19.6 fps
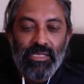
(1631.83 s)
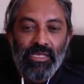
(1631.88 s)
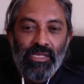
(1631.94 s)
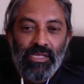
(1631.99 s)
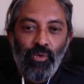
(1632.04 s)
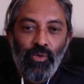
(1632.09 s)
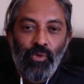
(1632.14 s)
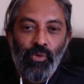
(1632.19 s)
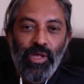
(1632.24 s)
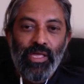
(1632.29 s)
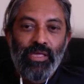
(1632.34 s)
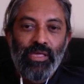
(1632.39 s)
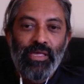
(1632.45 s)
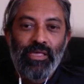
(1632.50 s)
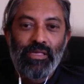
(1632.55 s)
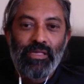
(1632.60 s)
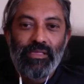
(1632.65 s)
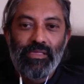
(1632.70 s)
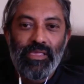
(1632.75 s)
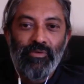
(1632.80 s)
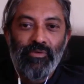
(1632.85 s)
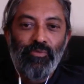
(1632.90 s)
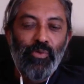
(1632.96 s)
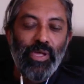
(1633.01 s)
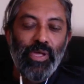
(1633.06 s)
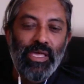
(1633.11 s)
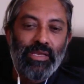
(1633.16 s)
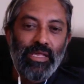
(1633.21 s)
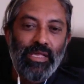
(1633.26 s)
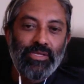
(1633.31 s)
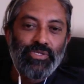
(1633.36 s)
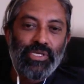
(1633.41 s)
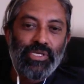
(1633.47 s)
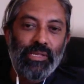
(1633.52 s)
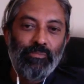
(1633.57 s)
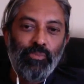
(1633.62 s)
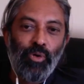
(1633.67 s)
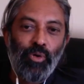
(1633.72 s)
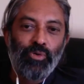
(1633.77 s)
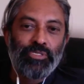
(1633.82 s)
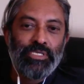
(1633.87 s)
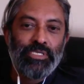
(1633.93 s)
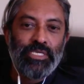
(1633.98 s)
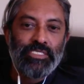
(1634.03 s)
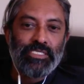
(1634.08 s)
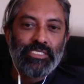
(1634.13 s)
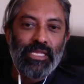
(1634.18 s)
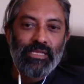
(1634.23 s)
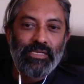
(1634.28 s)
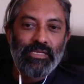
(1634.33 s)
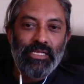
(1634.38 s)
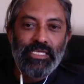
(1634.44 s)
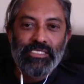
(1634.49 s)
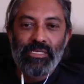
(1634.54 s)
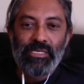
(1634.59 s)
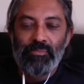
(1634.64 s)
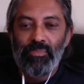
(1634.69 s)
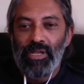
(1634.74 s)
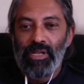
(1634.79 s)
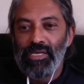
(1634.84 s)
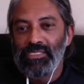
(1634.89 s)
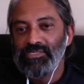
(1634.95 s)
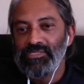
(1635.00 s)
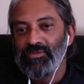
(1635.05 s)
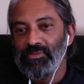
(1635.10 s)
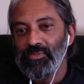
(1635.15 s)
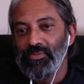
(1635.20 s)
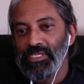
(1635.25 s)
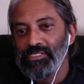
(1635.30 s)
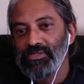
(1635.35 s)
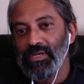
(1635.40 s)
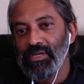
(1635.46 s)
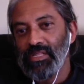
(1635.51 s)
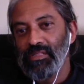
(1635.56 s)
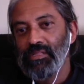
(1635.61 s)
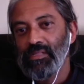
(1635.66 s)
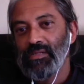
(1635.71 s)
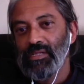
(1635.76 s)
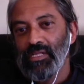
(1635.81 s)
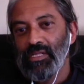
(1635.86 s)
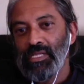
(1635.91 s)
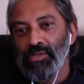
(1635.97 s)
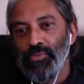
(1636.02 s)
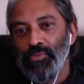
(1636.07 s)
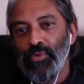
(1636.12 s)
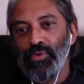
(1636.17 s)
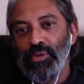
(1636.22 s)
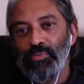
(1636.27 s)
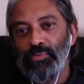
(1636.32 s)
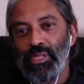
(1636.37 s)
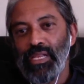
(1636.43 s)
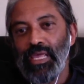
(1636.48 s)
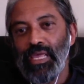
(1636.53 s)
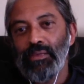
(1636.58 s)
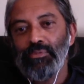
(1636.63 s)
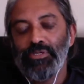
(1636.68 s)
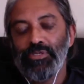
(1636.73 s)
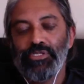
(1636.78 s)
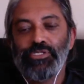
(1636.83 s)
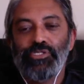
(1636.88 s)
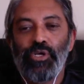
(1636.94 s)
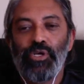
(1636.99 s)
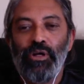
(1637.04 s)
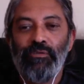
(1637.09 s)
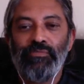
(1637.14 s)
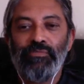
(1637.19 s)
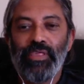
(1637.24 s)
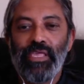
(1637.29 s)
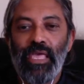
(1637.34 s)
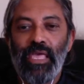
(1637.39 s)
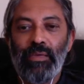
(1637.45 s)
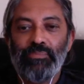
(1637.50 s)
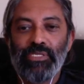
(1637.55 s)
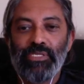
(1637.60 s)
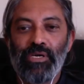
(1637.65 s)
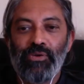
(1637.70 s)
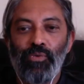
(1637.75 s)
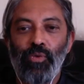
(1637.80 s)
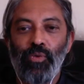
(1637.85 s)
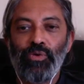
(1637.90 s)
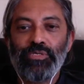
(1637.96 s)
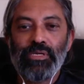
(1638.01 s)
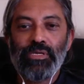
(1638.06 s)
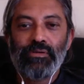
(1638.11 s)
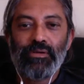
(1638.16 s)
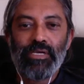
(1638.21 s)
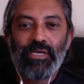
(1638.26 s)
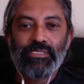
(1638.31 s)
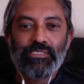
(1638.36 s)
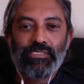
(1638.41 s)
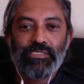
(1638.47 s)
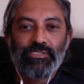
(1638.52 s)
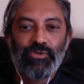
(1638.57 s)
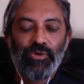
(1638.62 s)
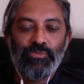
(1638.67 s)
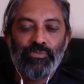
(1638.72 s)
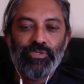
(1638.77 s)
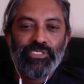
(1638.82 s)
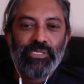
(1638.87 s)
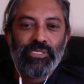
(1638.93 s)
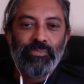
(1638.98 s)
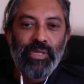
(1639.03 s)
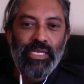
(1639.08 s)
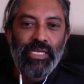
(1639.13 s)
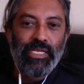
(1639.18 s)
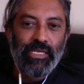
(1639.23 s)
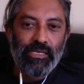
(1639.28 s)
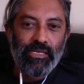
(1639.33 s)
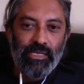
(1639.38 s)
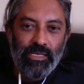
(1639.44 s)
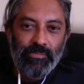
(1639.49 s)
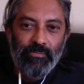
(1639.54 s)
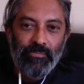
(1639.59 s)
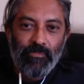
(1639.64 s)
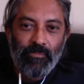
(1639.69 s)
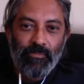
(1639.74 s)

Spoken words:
where if we had actually bought desalination plants from Israel, we would have been able to solve the Cape Town water crisis almost immediately.